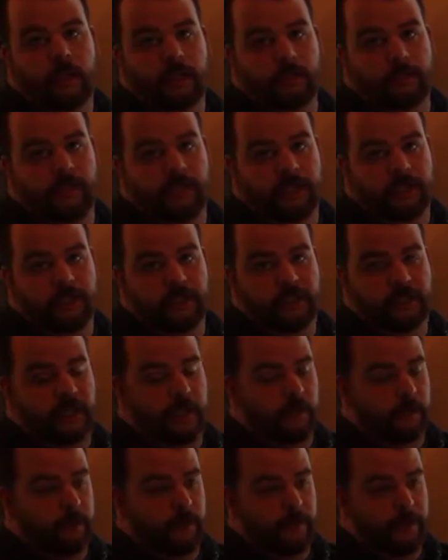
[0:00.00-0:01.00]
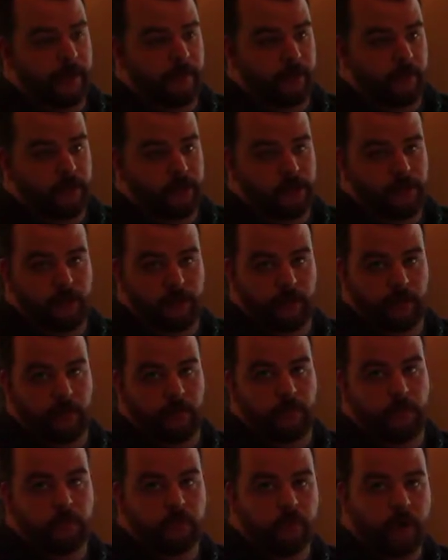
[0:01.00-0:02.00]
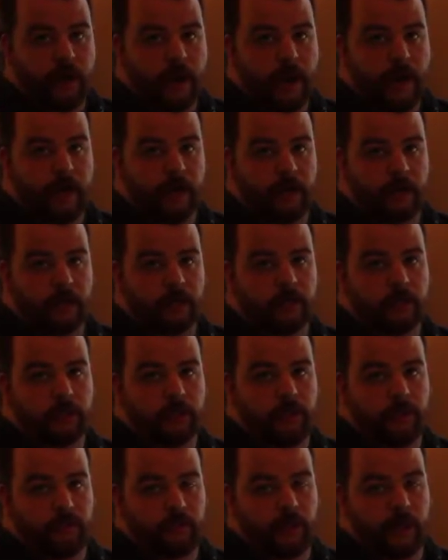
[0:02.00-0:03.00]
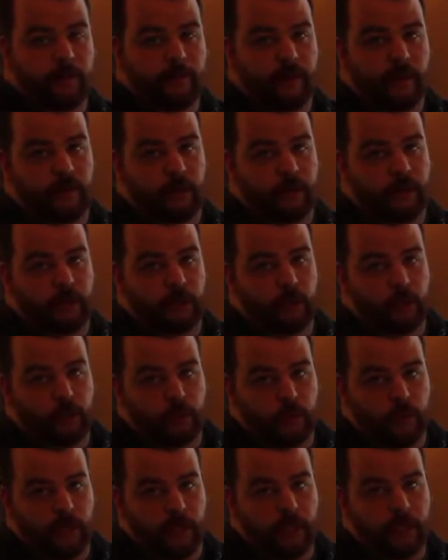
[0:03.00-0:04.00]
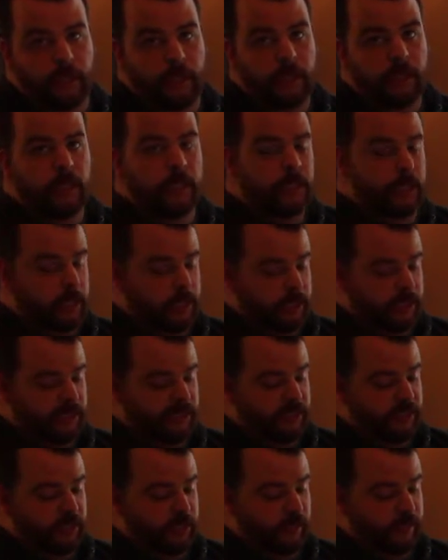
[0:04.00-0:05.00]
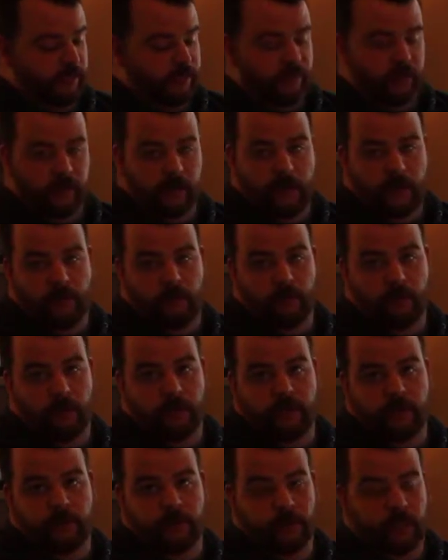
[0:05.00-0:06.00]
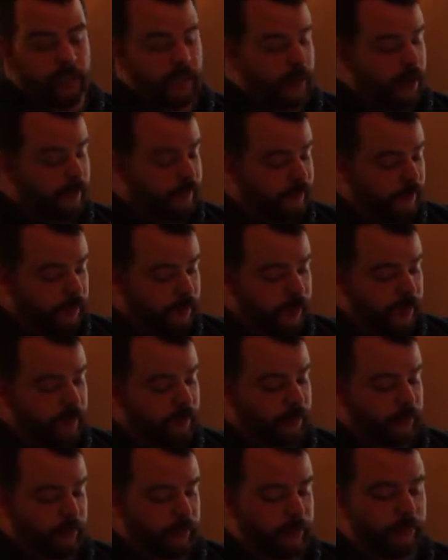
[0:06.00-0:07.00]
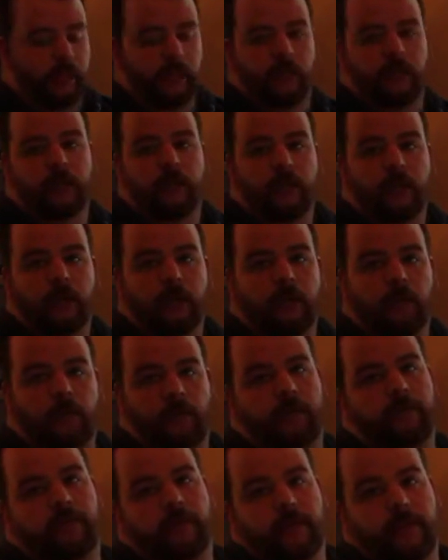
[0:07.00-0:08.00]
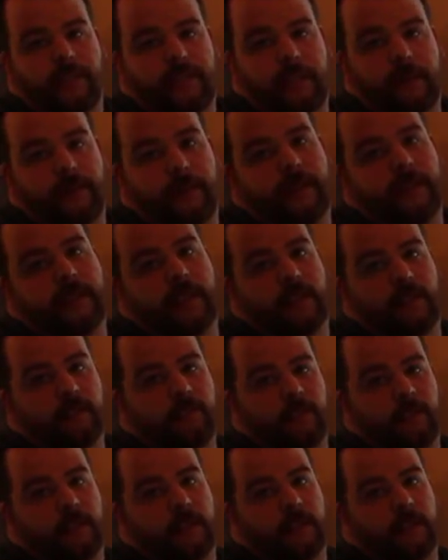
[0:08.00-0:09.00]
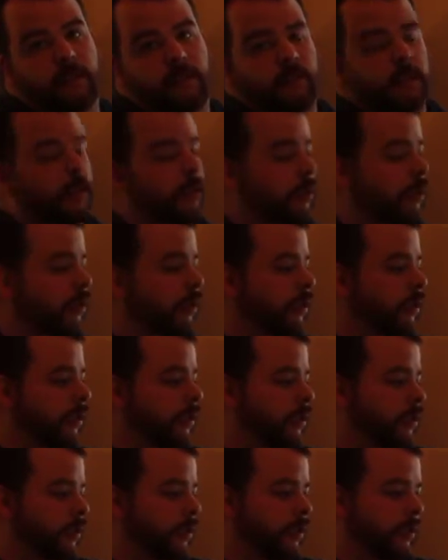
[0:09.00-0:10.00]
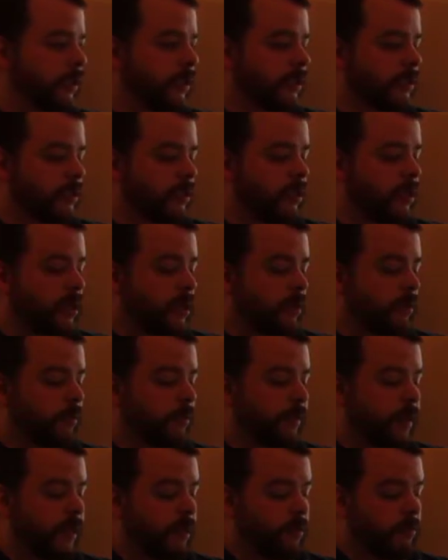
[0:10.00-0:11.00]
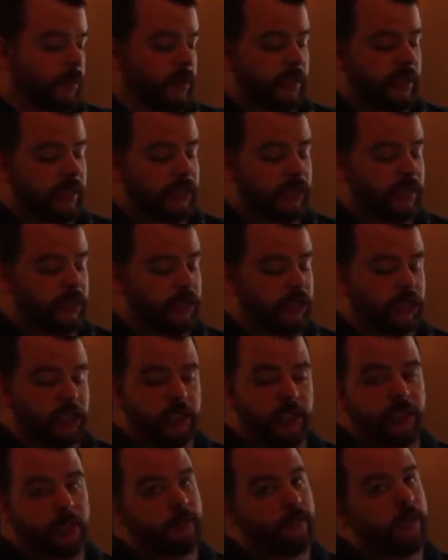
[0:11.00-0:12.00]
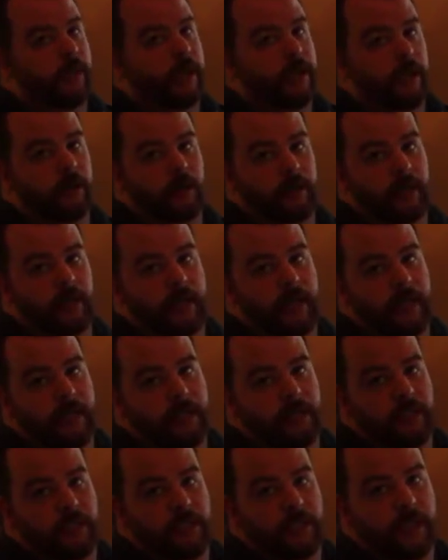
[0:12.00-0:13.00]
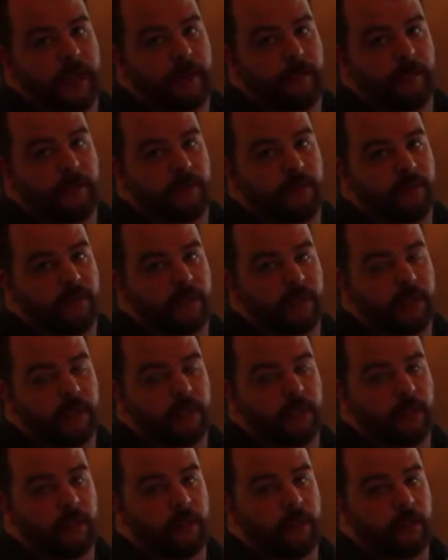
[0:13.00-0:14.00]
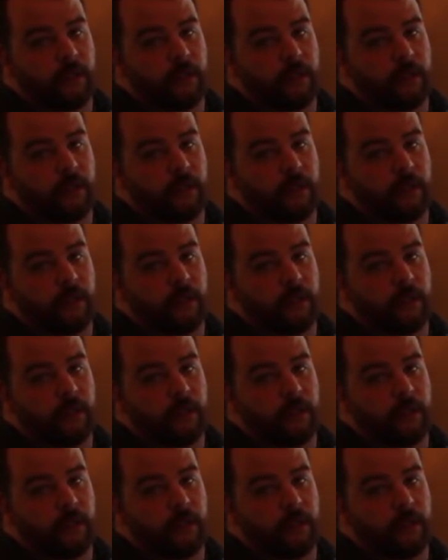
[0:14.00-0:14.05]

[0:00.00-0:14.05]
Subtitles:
But you just got to remember to drill it prior to try mounting on your droid. You have to figure out where you need it, how far down you need it, whatever it is. It depends on your foot shells. So we make it where this is just right under the edge of the top of the foot shell.